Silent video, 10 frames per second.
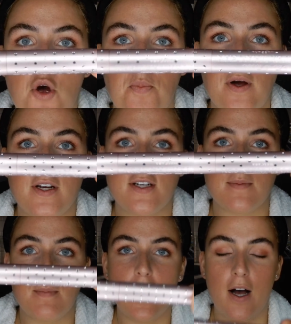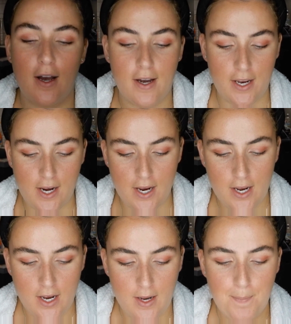opened my
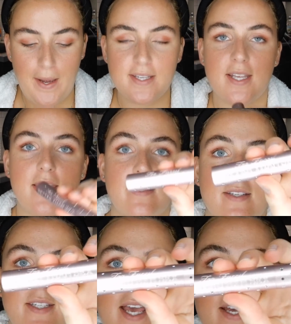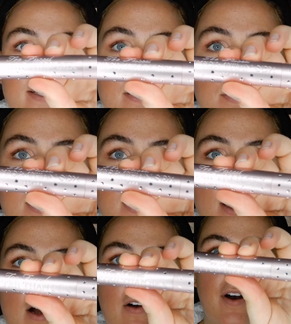Better Than Sex
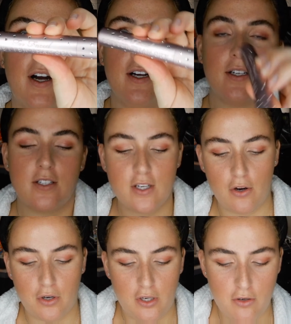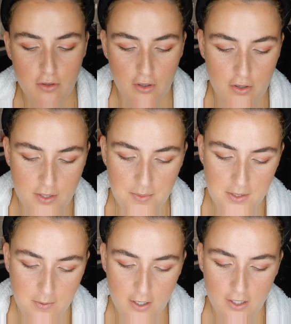mascara. So cute, the
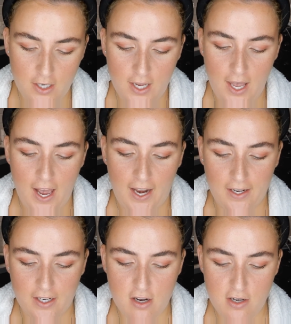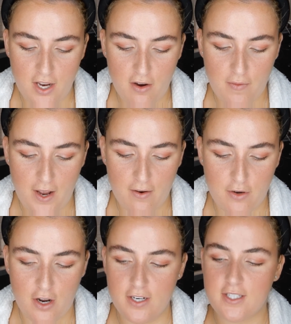Christmas one. And I can't get over how
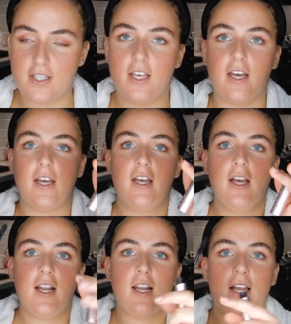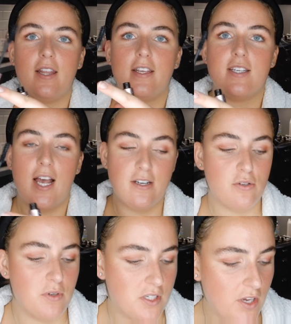nice this
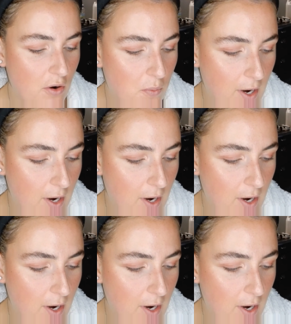handle is so